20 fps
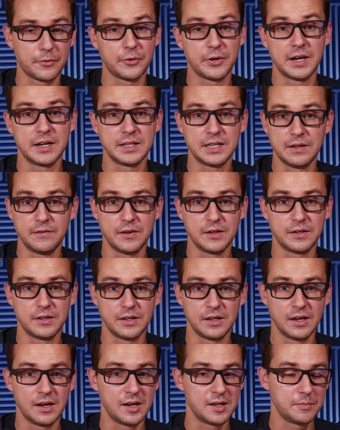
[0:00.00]

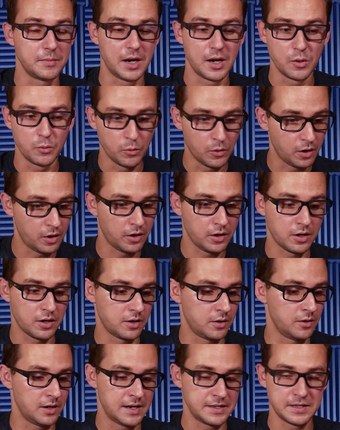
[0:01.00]
creativity in my work
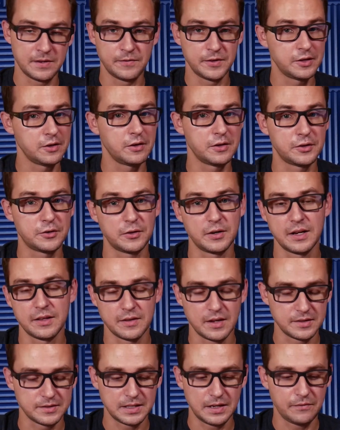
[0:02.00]
as a video editor
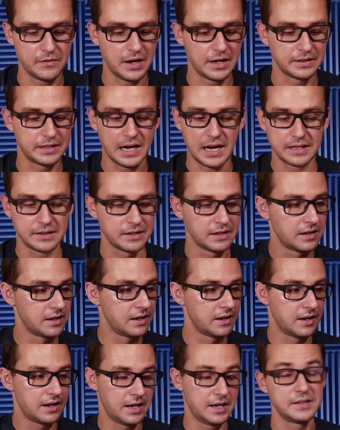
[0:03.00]
and stuff like that.
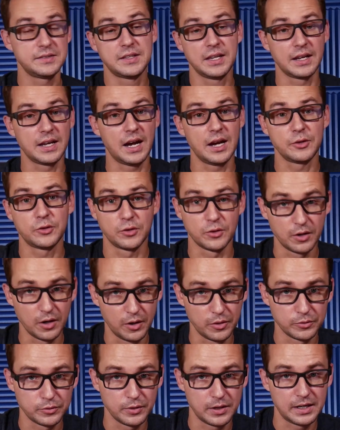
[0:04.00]
He's the guy to
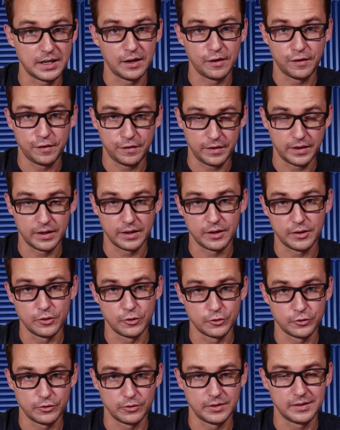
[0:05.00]
go to, and I think
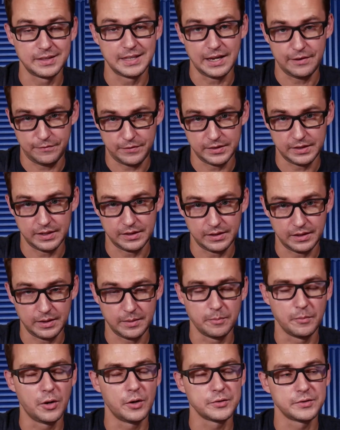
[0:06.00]
you should
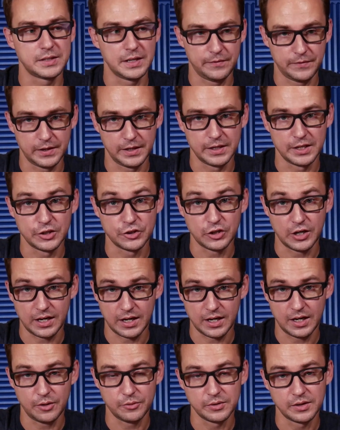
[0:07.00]
most definitely
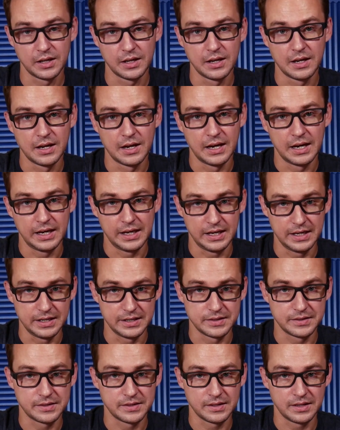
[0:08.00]
check out
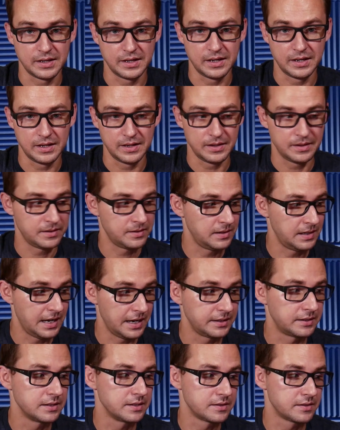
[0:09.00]
his
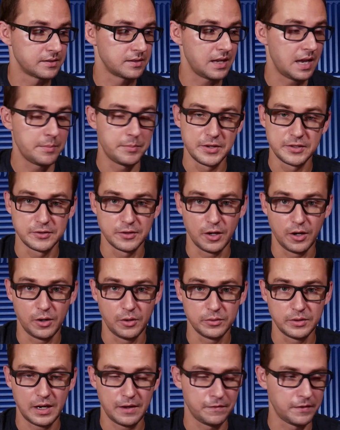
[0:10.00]
latest
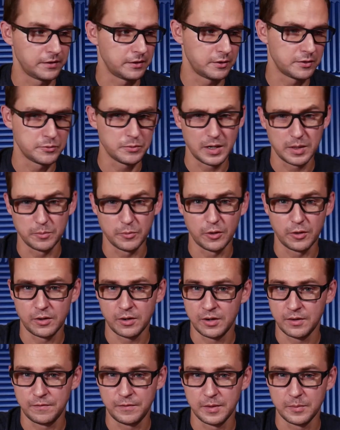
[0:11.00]
episode. I think there's one
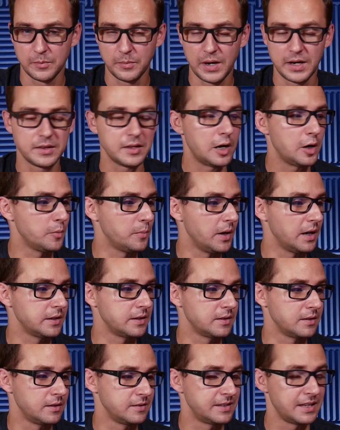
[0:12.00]
more film by now,
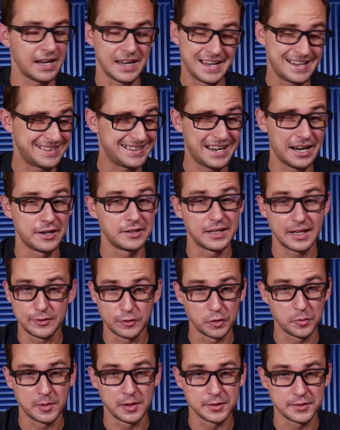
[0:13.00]
but the entire Not
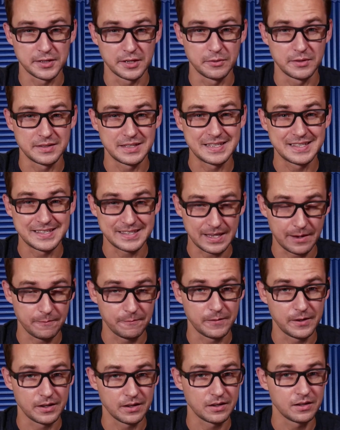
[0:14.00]
Normal series is
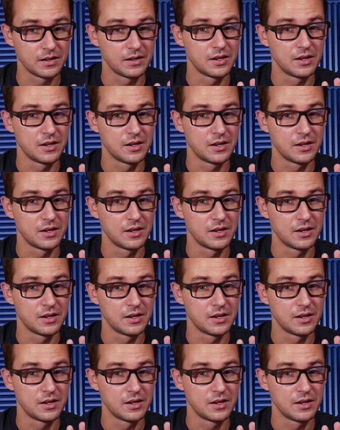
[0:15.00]
something